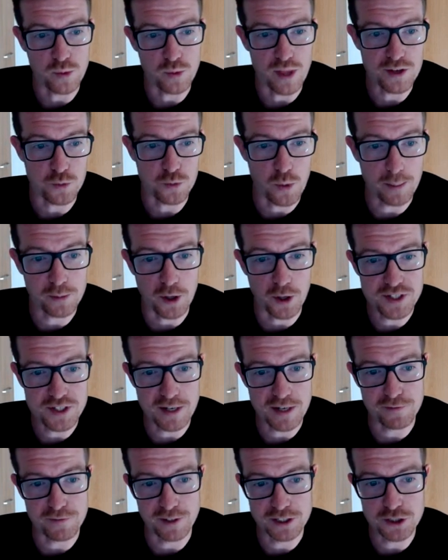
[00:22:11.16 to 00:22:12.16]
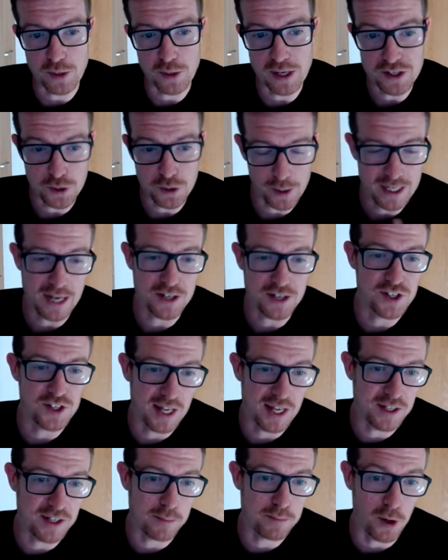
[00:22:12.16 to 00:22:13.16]
There's web content filtering, so we can actually
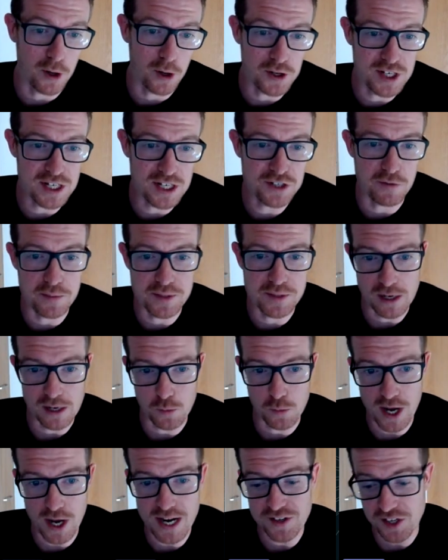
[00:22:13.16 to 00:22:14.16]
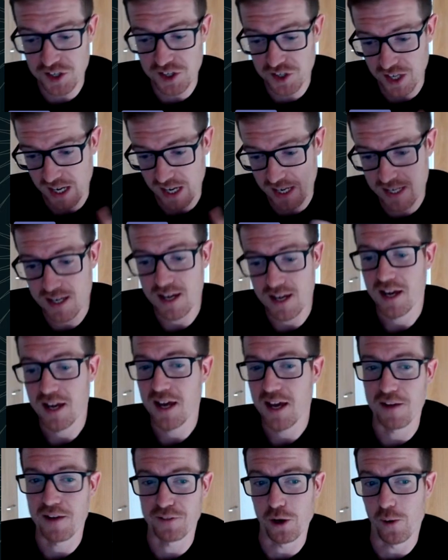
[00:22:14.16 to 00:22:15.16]
set up policies from day one. As I say,
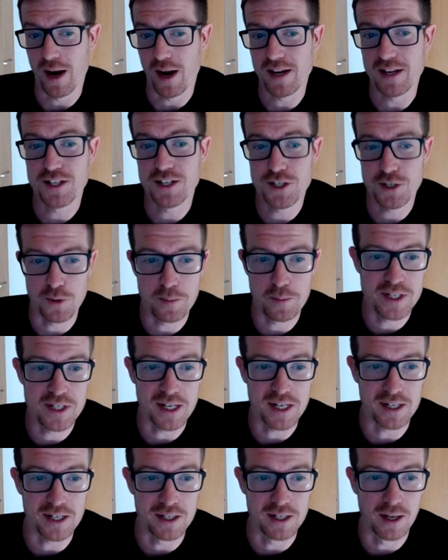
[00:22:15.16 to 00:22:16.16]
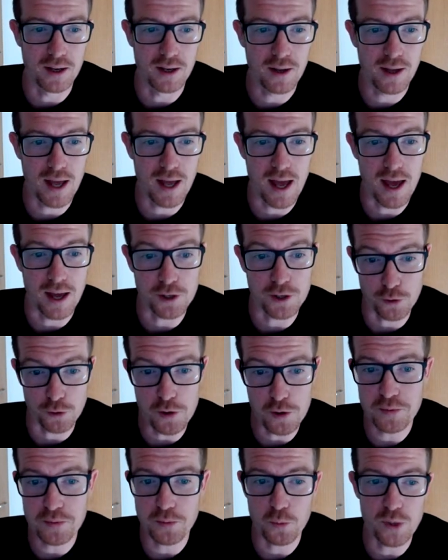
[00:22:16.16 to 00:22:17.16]
if they're added to a particular
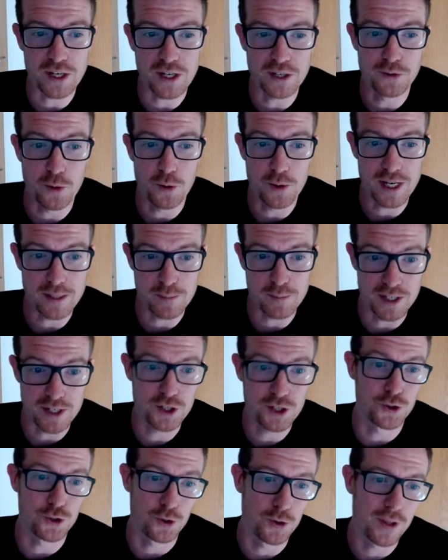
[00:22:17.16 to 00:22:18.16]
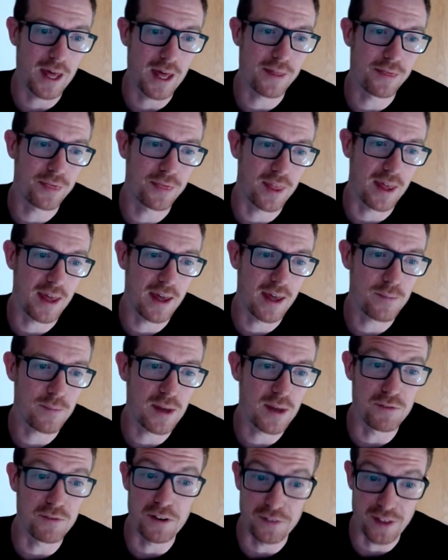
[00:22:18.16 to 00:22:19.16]
group, we can already be sure that
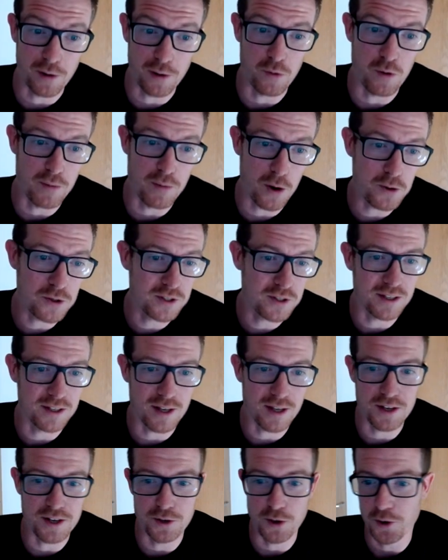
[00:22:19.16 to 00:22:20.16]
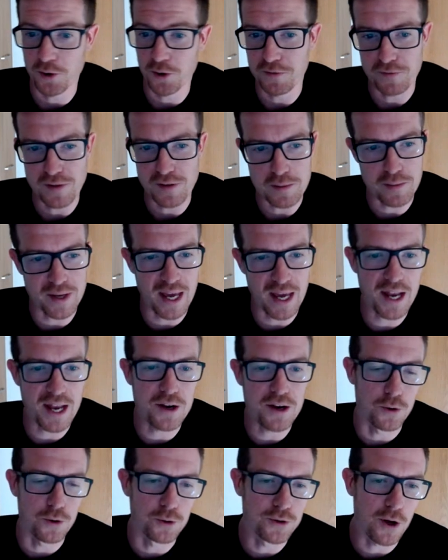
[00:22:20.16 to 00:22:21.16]
even if they're remote and not on a
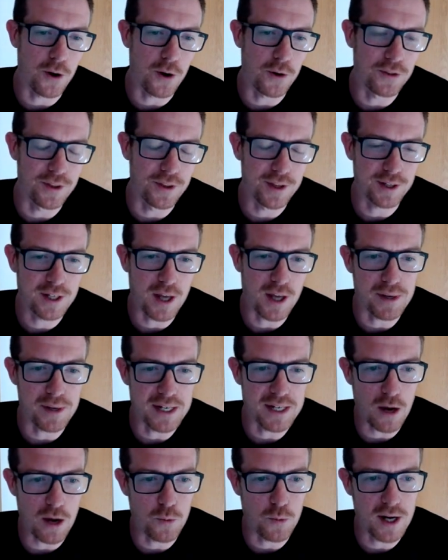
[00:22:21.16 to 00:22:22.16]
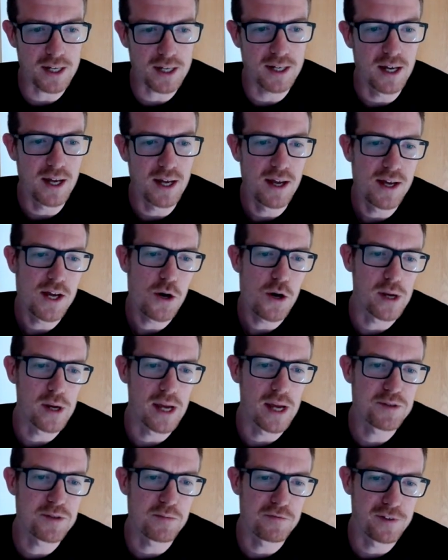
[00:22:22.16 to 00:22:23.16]
VPN or not on the company network,
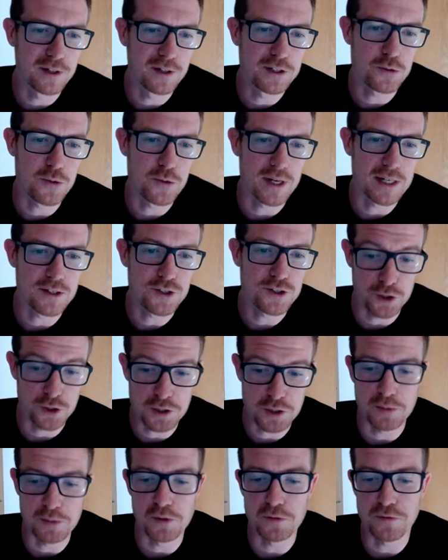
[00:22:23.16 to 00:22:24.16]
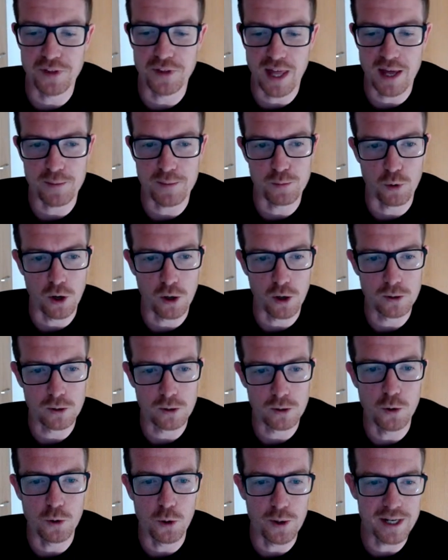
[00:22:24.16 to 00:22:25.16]
we have some filtering suitable for that
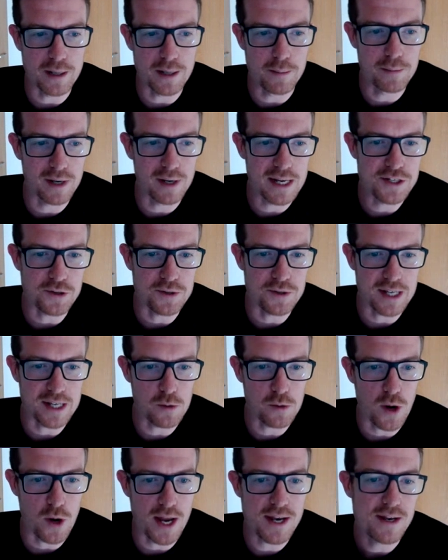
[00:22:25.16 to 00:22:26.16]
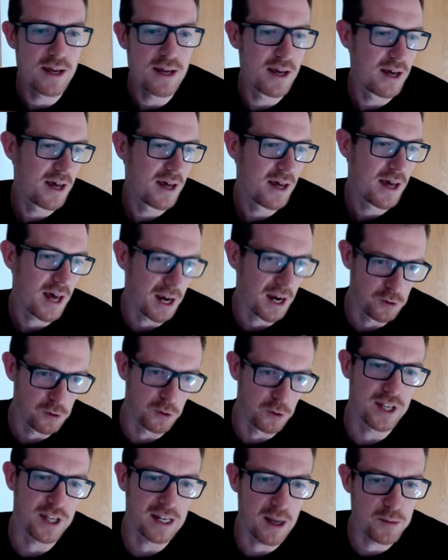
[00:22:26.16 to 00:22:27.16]
role already in place on day one. And of
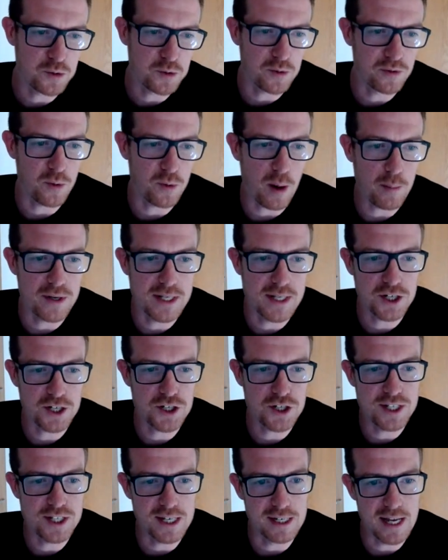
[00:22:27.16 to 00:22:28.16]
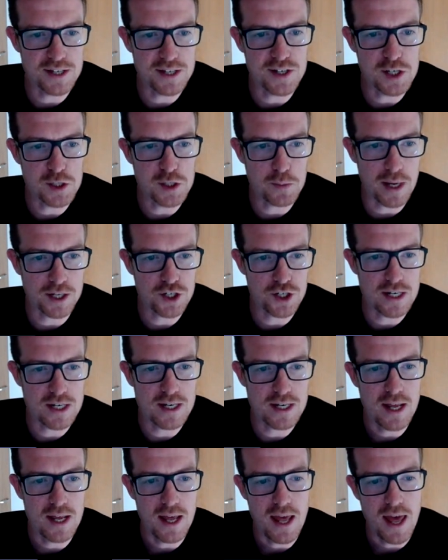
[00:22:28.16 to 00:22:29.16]
course, that comes with threat protection, TLS
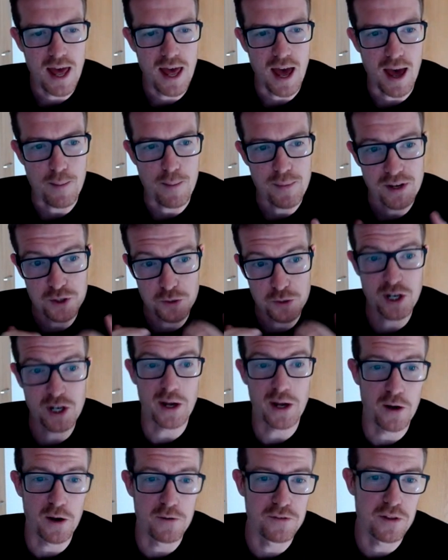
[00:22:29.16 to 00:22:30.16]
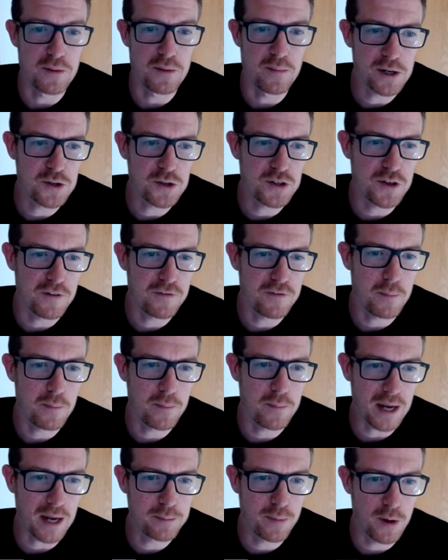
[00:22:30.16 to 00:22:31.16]
inspection, because we're going over the Microsoft
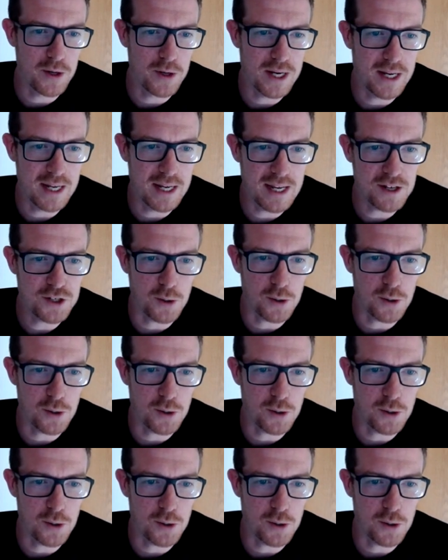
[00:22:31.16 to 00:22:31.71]
backbone here.